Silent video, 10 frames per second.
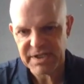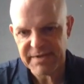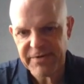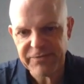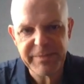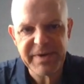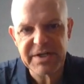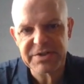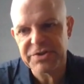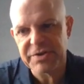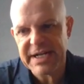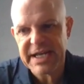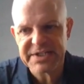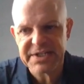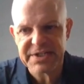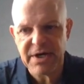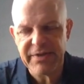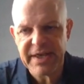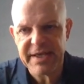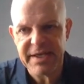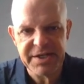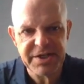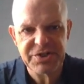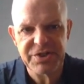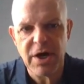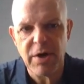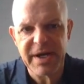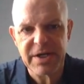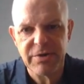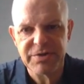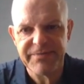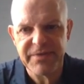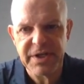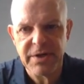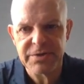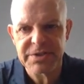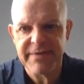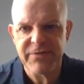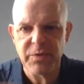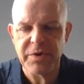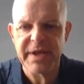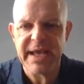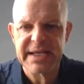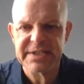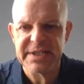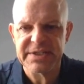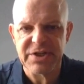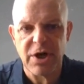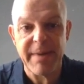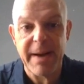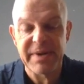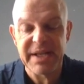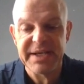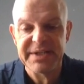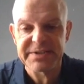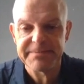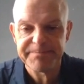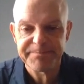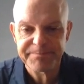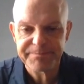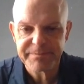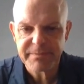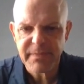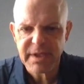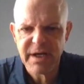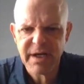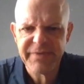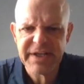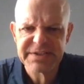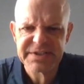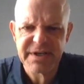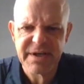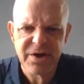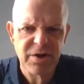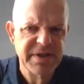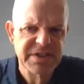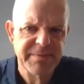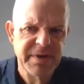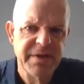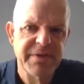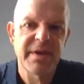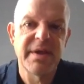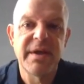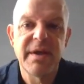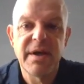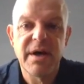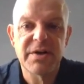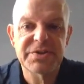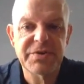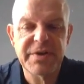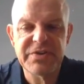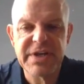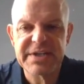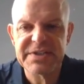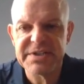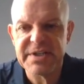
$50, you get access to all that, in addition to all my coaching videos. If you want access to all my plays, that's $100 a month. Also gives you access